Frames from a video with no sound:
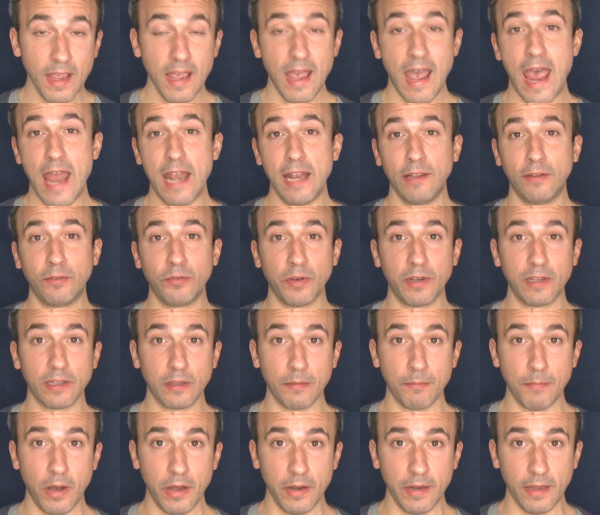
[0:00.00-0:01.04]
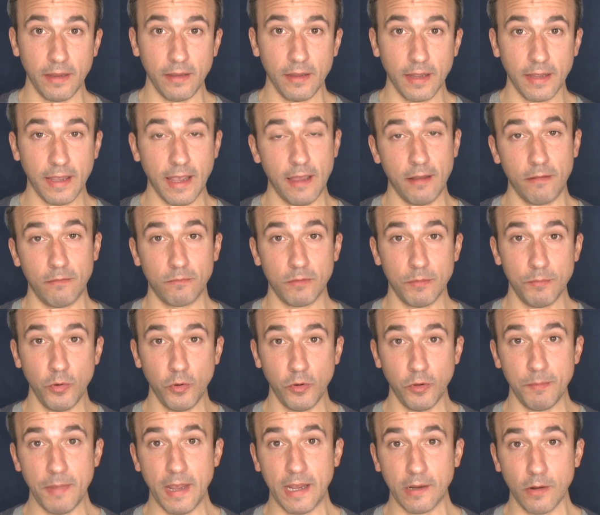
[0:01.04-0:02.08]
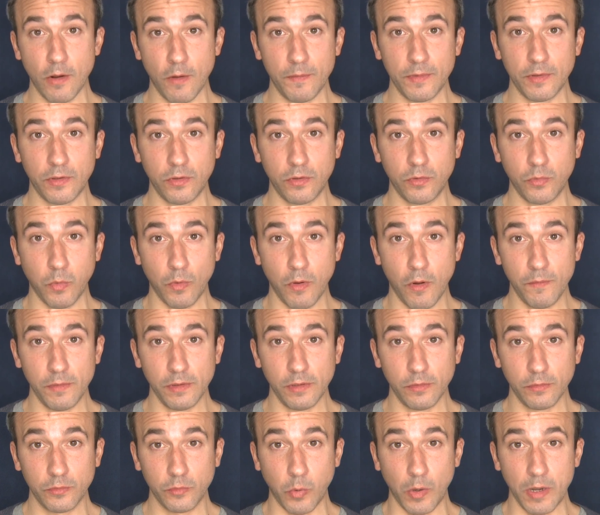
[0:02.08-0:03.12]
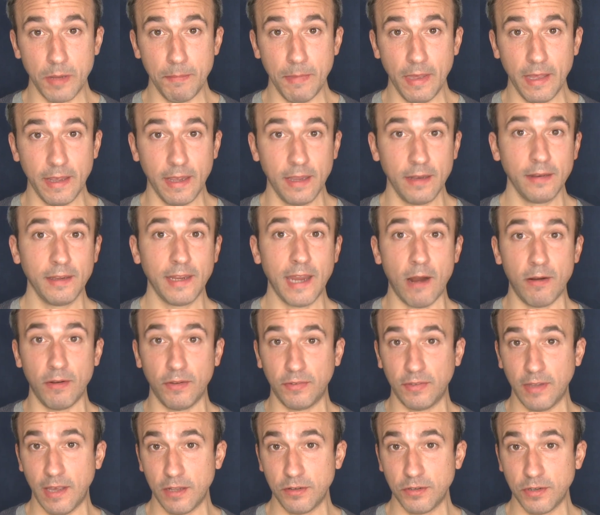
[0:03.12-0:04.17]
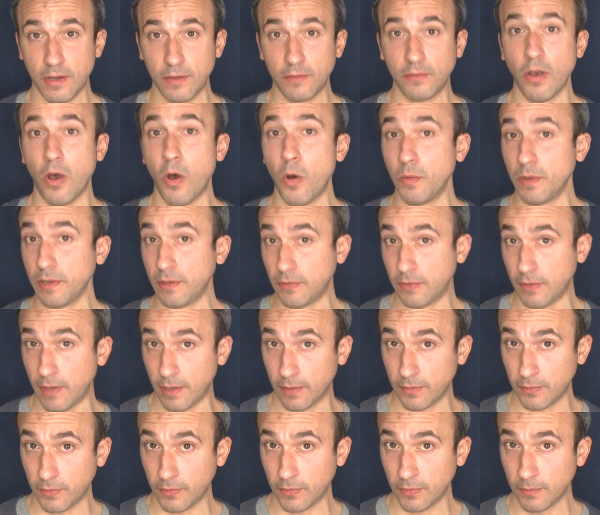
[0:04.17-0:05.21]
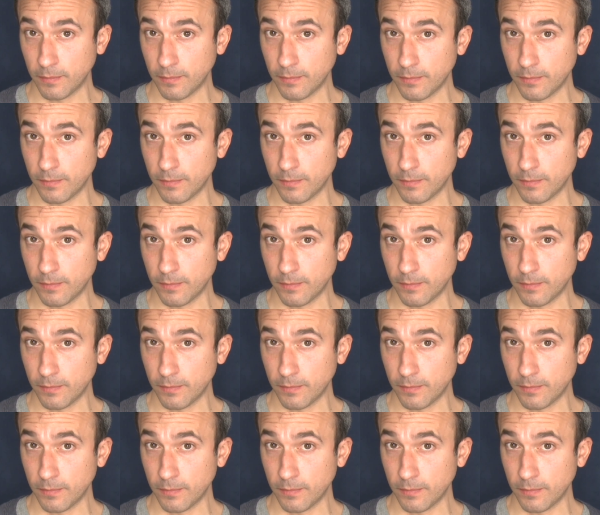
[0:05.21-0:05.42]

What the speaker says: And you just look at the money. Again, Realmuto making over a little $20 million. Gary Sanchez, only 6.